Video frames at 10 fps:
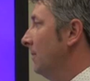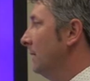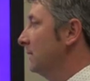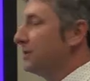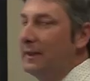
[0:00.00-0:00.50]

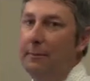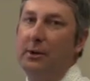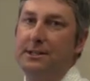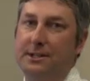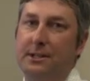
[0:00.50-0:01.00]
So that
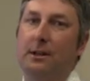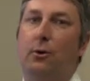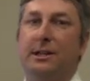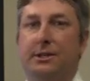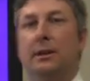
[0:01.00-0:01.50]
brings us to the
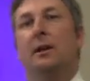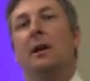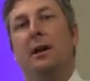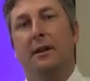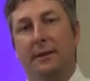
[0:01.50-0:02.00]
question.
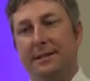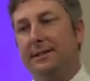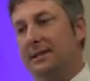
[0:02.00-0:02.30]
This is